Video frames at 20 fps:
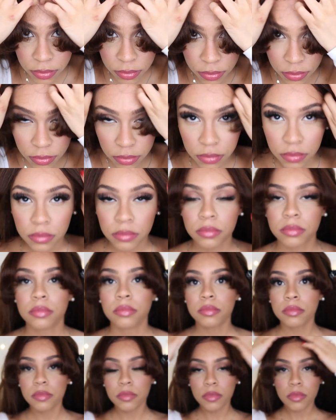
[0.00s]
shape, but I feel
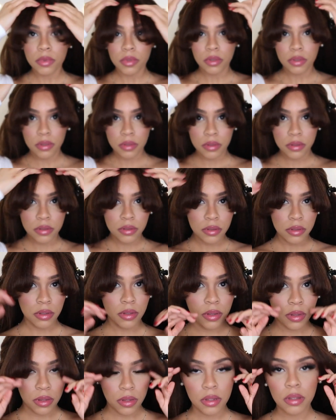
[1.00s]
like I like
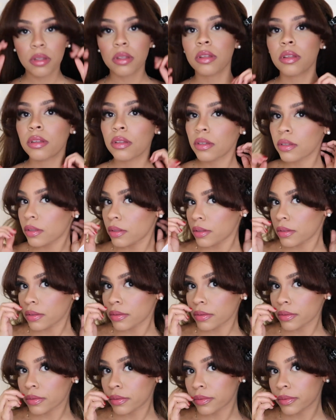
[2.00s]
how my face looks with
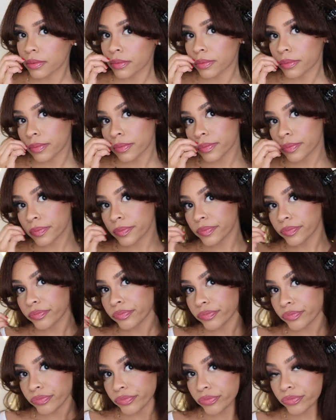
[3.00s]
bangs.
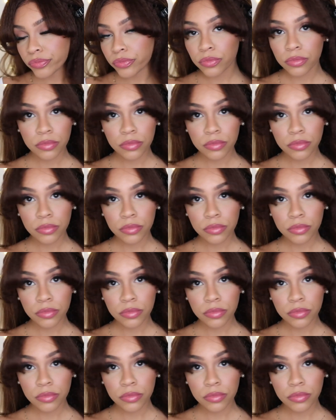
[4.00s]
Okay.